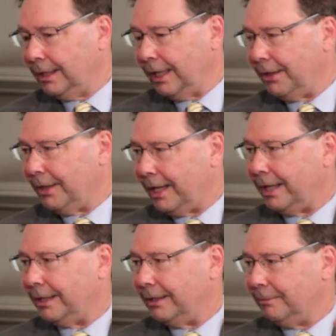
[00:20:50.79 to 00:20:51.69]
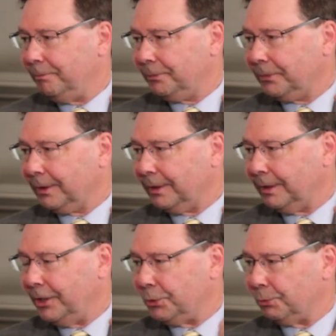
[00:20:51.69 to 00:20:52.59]
and then
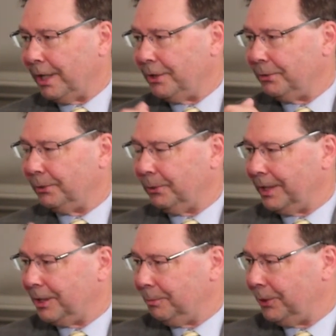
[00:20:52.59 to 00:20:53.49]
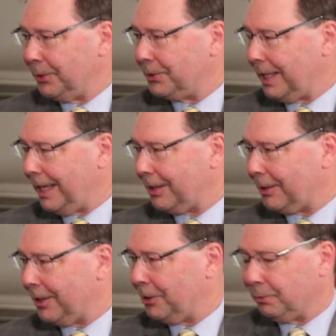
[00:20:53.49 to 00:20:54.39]
it's run through a computer
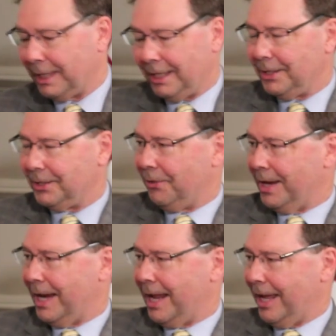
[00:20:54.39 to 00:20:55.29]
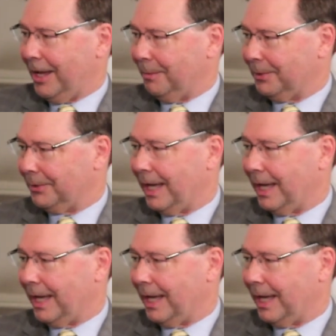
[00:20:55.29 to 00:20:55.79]
scanner that reads the names.